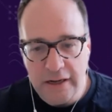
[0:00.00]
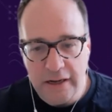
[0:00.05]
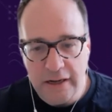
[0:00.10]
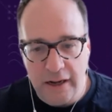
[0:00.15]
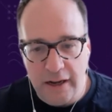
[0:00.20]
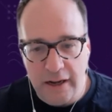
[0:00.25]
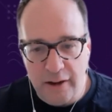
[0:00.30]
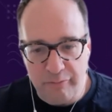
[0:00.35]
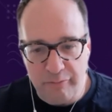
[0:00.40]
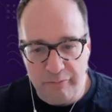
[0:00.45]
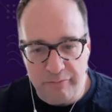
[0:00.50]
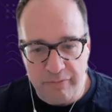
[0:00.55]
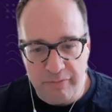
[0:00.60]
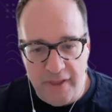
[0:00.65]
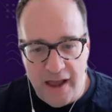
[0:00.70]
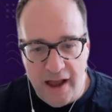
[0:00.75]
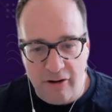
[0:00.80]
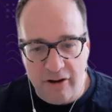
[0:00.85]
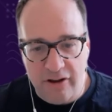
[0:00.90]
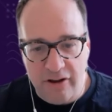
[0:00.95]

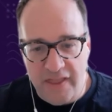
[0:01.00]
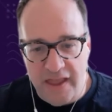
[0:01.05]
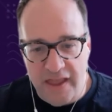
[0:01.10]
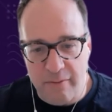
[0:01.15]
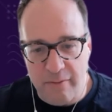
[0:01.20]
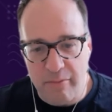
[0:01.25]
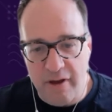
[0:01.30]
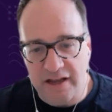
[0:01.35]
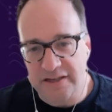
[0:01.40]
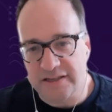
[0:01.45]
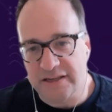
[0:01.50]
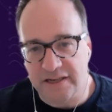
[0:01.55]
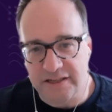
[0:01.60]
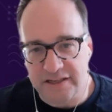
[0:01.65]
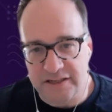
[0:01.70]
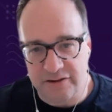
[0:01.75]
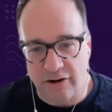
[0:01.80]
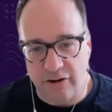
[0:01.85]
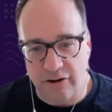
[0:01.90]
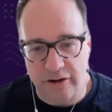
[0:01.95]
how can they best get
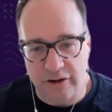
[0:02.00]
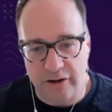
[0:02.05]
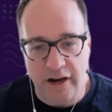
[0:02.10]
started?